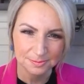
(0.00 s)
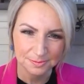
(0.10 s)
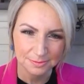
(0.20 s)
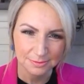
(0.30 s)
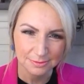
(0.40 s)

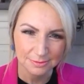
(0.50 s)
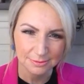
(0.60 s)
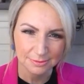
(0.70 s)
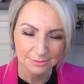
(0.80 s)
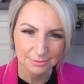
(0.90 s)

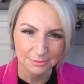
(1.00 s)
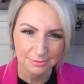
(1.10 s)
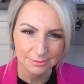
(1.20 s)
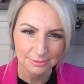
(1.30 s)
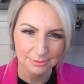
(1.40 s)

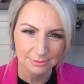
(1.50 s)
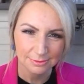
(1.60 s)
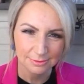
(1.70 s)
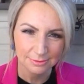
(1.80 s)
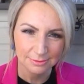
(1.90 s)

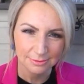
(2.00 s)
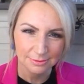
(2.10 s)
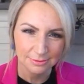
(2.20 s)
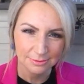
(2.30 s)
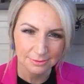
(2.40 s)

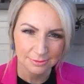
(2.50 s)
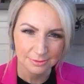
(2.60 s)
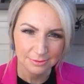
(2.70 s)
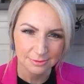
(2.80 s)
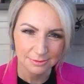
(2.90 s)

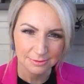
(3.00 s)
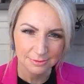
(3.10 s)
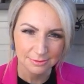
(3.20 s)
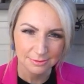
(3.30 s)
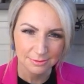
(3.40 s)

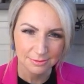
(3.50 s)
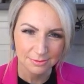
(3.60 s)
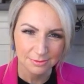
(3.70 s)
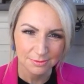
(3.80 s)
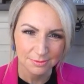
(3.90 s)
This person isn't speaking.